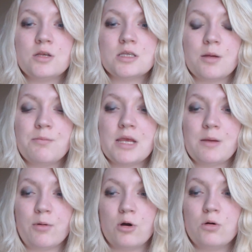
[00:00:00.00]
Some
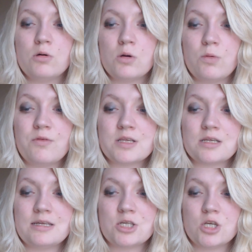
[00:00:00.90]
people with this
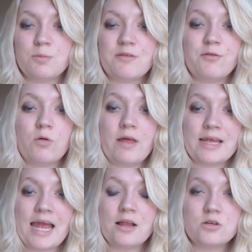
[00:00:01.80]
condition, before
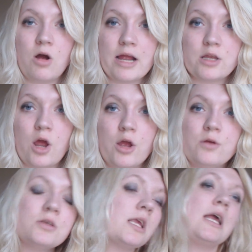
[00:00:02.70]
they get
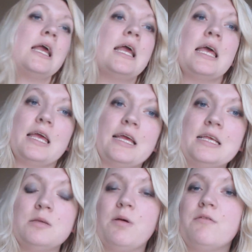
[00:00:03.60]
diagnosed,
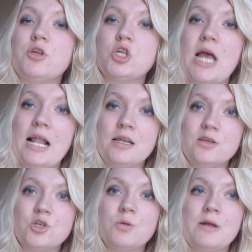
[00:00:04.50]
it is a bit of a
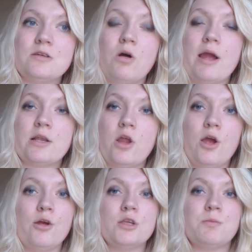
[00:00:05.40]
challenge to be
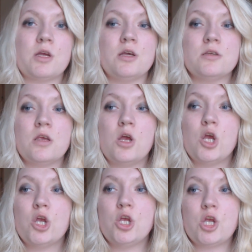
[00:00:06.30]
diagnosed, because
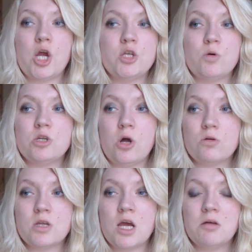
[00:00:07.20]
you go to a
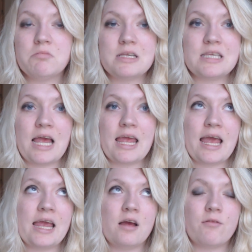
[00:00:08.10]
doctor, you say,
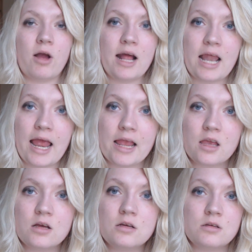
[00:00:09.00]
hey, I've got a headache,